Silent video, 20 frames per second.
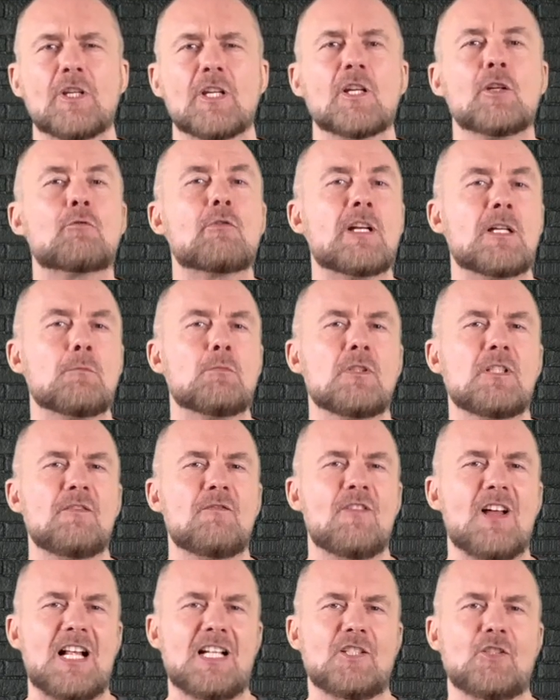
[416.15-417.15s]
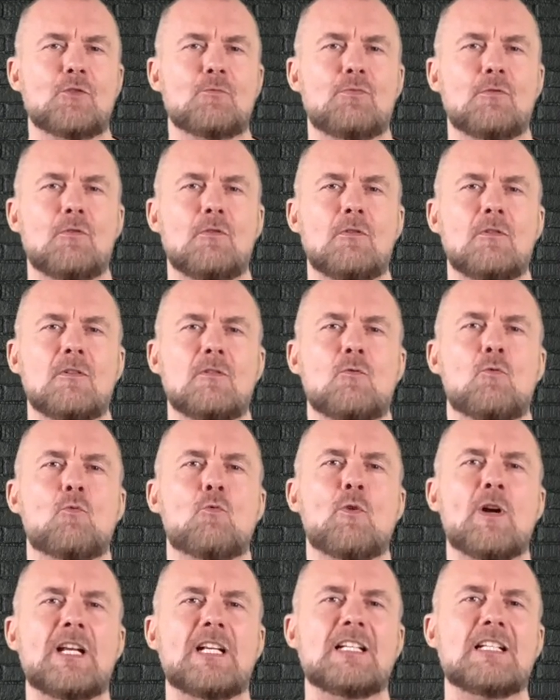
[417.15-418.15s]
incredibly valuable
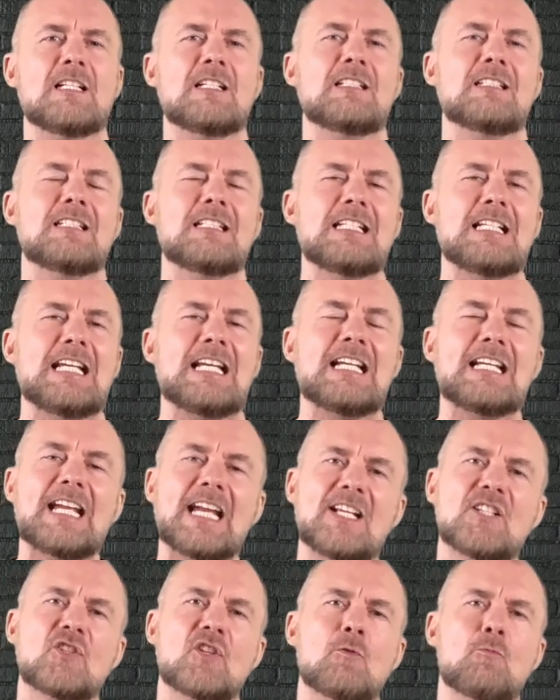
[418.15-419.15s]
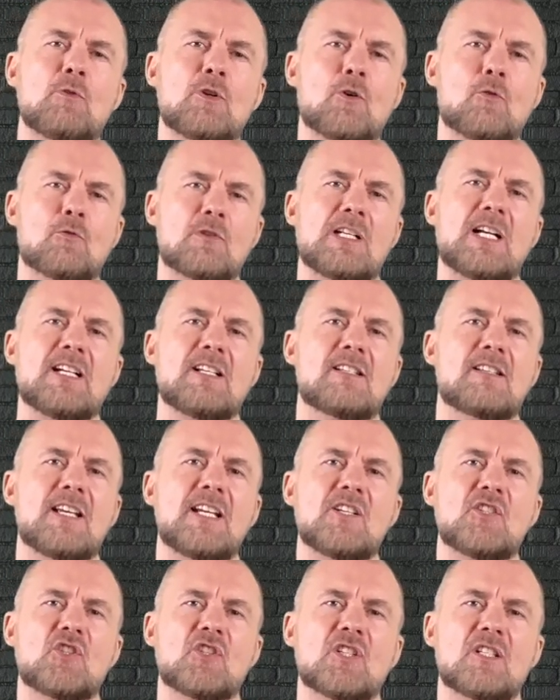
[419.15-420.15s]
when engaging with
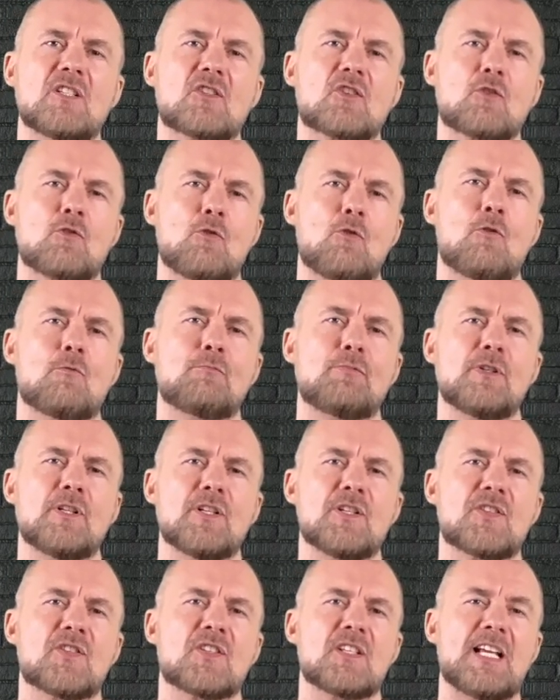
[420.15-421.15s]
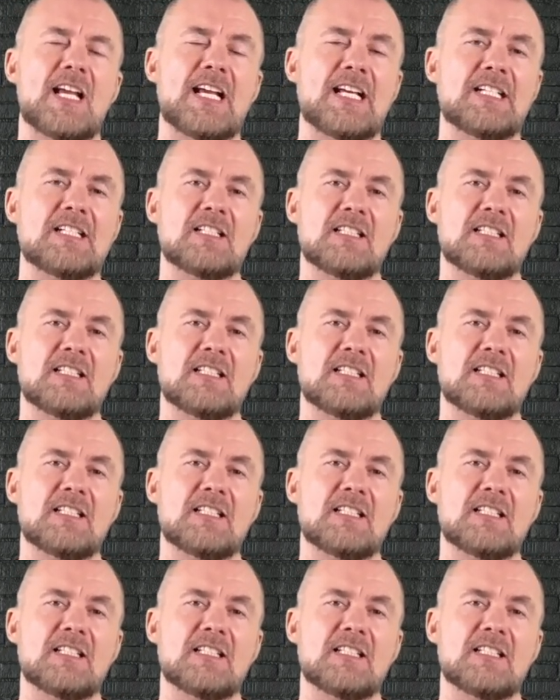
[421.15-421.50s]
organizations, corporates, and